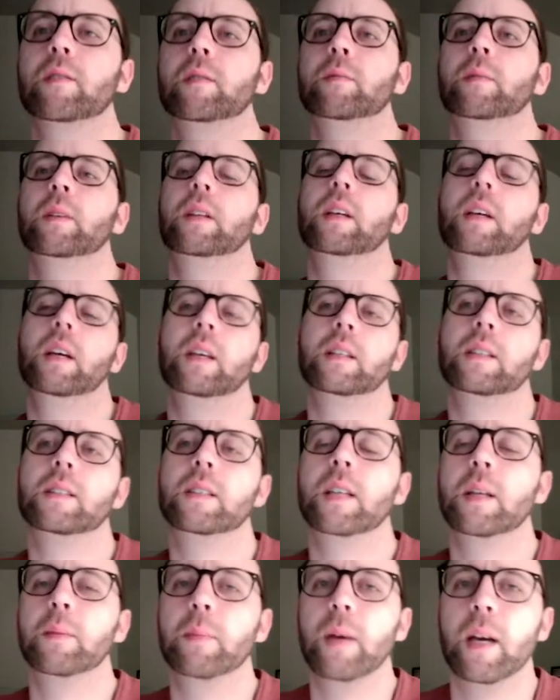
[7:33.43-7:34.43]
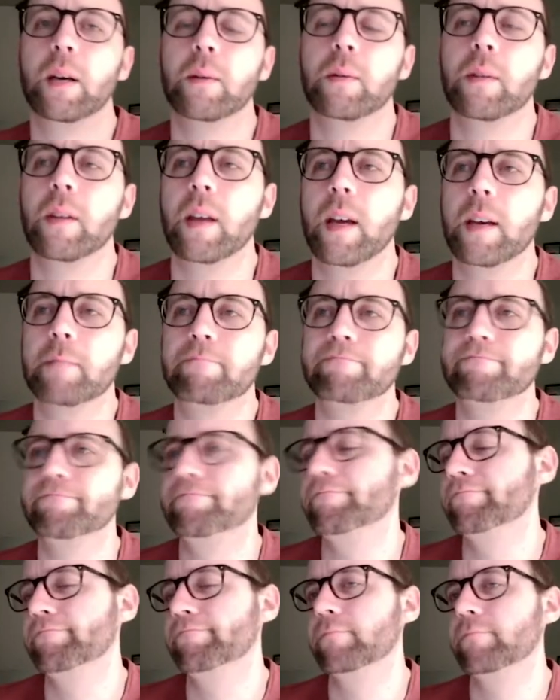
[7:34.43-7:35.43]
that they had to take back with that.
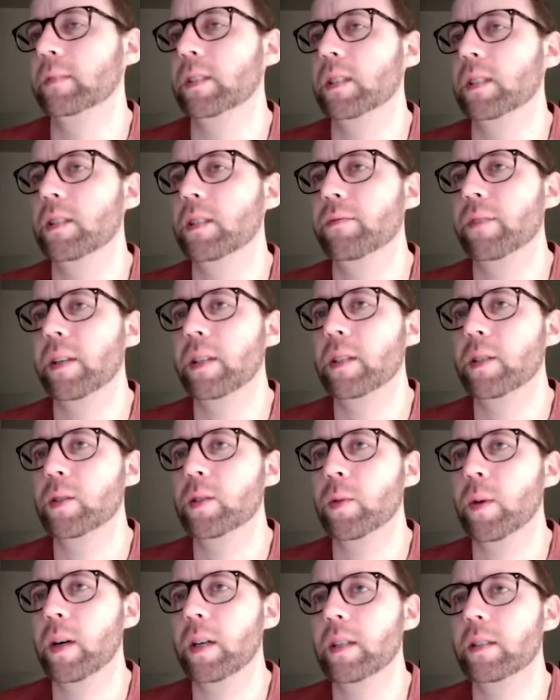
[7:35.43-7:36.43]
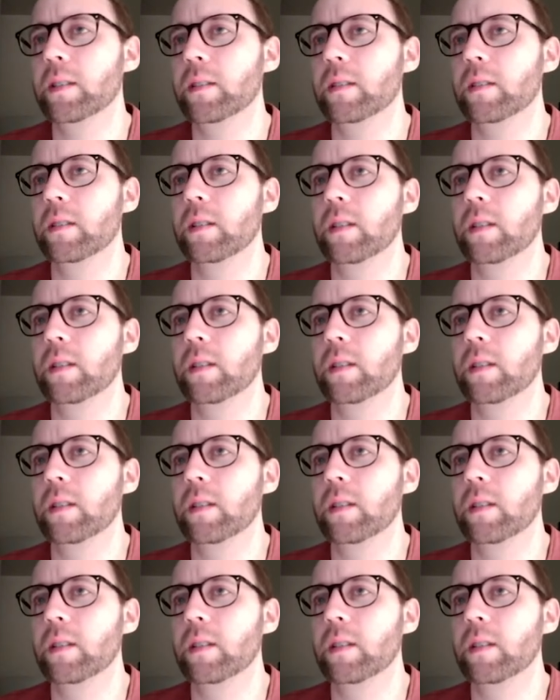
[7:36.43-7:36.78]
It's defended twice.